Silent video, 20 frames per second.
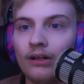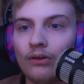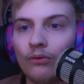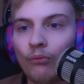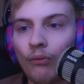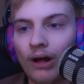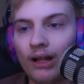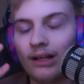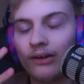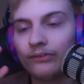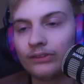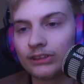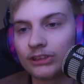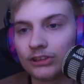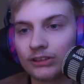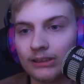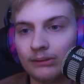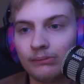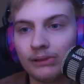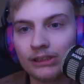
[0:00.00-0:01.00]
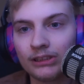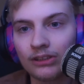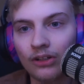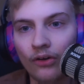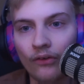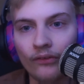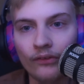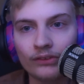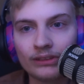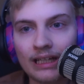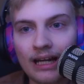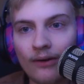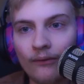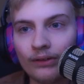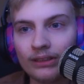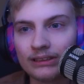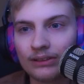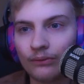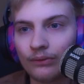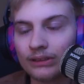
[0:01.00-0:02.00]
While I was streaming all those
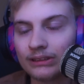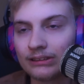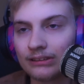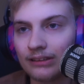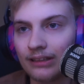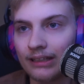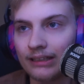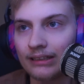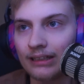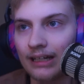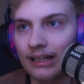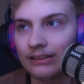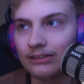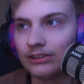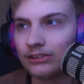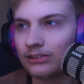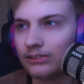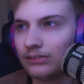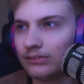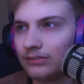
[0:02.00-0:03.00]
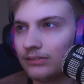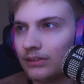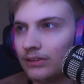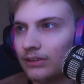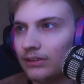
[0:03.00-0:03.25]
hours, I wasn't like, I couldn't,